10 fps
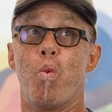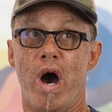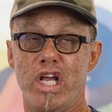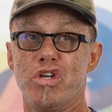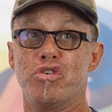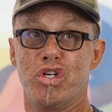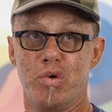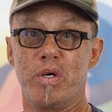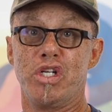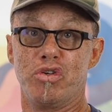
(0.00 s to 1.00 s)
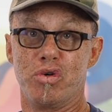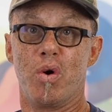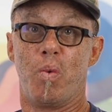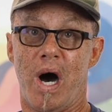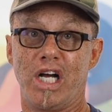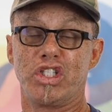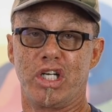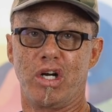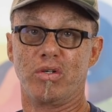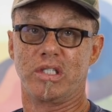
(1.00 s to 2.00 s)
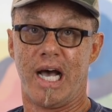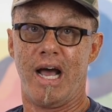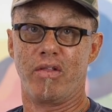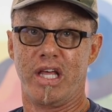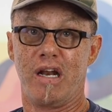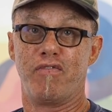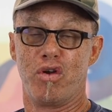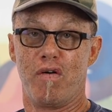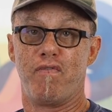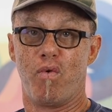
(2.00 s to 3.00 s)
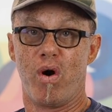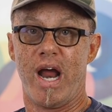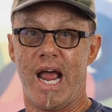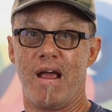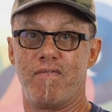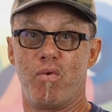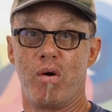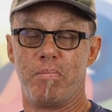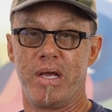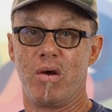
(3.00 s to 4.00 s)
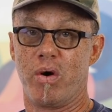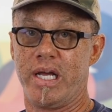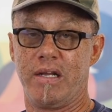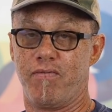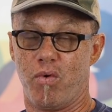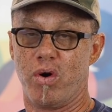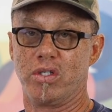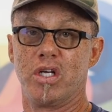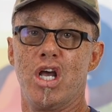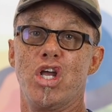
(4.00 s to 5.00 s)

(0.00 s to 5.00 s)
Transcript: what you do when you do a wash and go style, that if you're a 4A, 4B, or any fours,